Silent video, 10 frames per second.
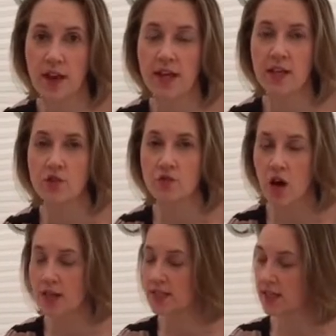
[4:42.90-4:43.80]
flaky,
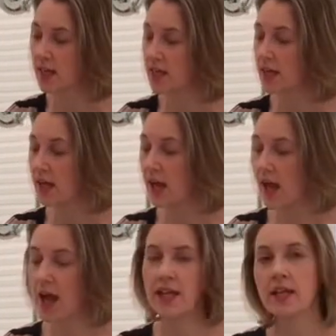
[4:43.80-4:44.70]
dry skin,
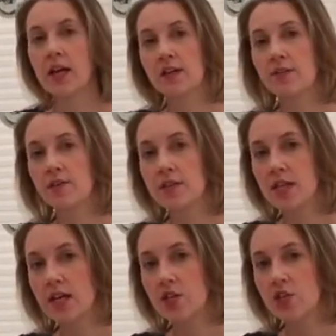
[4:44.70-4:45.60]
any kind of
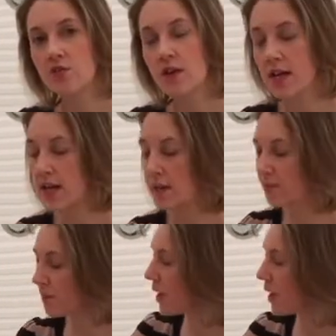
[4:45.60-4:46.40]
irritation really.